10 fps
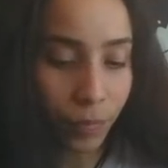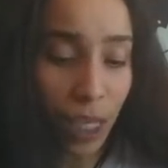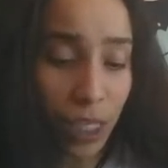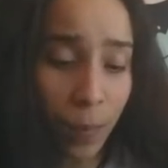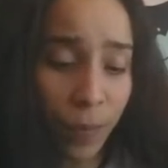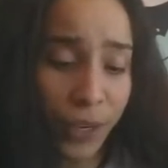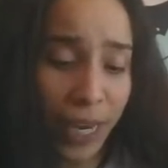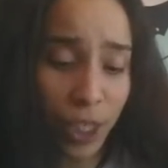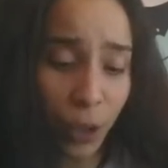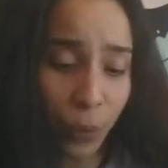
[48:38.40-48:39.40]
Some of you
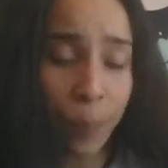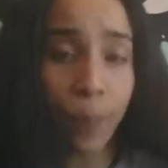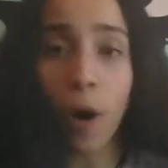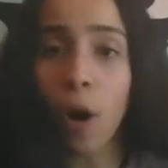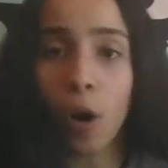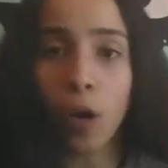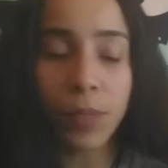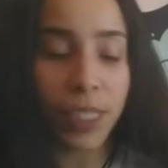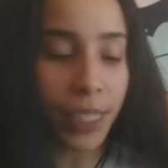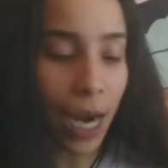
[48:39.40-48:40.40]
guys could read
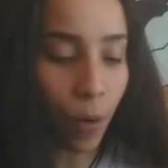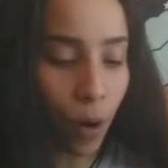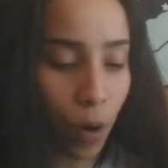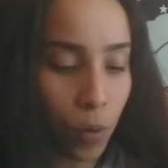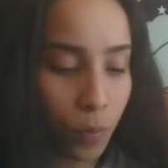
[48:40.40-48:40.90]
palms, tarot.